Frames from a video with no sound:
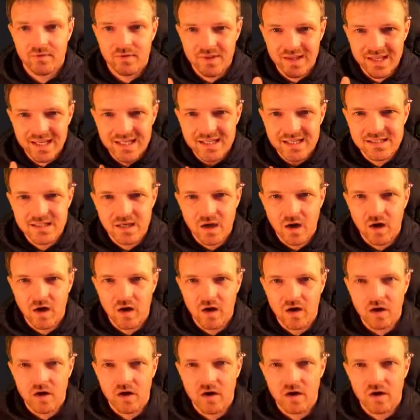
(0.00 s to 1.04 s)
These
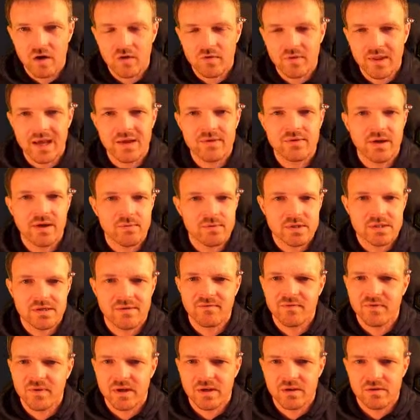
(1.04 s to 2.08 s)
are that there was
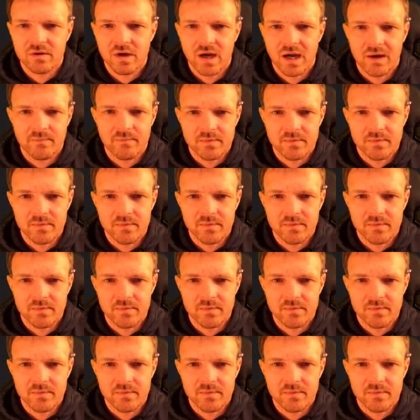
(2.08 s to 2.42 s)
something.